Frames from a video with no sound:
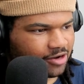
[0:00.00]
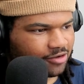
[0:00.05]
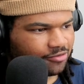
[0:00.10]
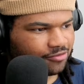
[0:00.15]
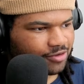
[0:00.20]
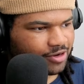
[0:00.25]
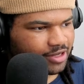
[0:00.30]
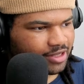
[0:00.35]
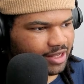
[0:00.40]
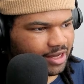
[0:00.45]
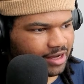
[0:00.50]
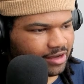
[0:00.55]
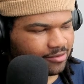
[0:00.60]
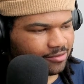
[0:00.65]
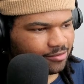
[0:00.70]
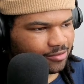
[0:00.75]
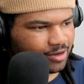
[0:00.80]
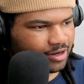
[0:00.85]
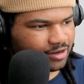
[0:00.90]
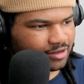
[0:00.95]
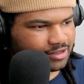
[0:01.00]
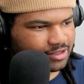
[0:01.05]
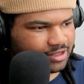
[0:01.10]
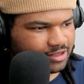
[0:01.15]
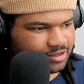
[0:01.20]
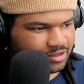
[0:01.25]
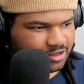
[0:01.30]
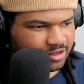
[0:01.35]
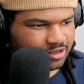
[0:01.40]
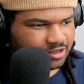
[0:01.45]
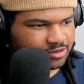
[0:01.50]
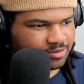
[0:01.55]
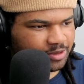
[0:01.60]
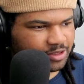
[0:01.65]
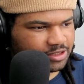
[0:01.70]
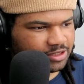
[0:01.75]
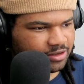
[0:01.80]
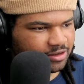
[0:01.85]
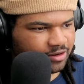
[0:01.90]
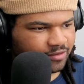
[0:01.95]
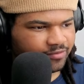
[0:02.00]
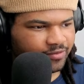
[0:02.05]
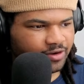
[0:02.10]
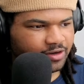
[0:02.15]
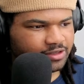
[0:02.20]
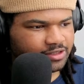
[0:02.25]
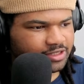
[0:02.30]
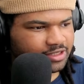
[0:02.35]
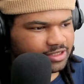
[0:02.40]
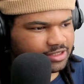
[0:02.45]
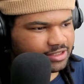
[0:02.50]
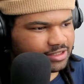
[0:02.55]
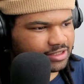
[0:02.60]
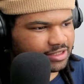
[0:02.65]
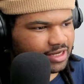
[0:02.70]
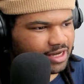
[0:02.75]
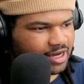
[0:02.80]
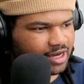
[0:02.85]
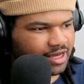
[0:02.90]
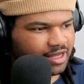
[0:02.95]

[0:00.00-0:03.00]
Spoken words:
Really like what I was hearing, especially on the verses.